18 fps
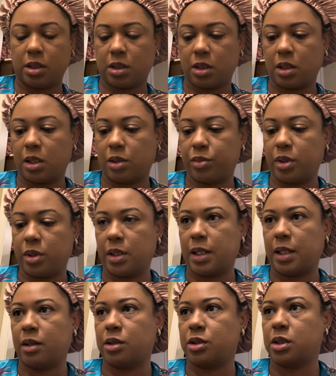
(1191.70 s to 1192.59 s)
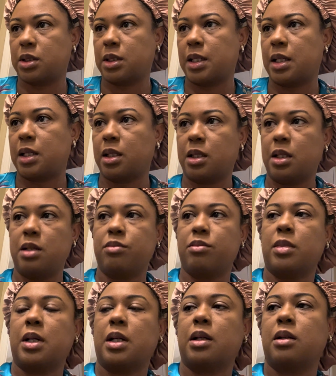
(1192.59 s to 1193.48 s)
in there, but now I just kind of keep
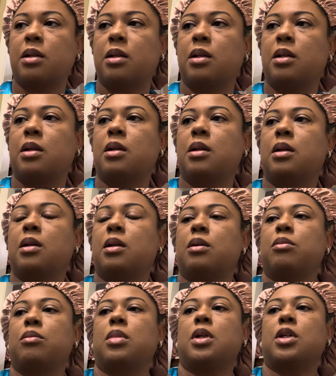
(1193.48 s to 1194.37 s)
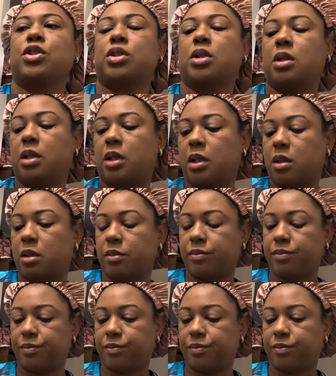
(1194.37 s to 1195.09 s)
my blush in there.